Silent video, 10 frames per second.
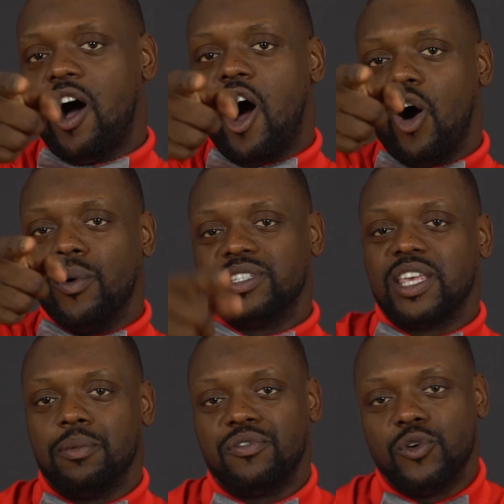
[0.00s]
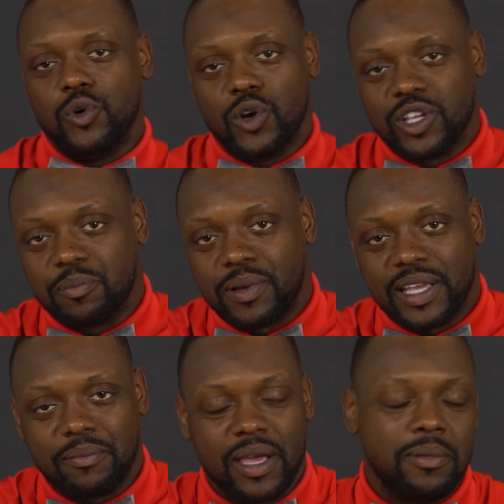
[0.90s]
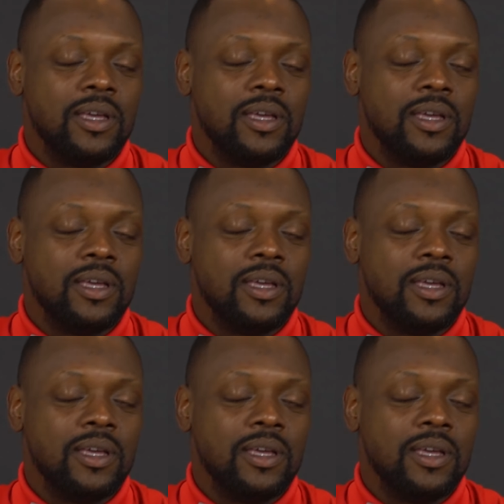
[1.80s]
Always keeping food on your plate, baby.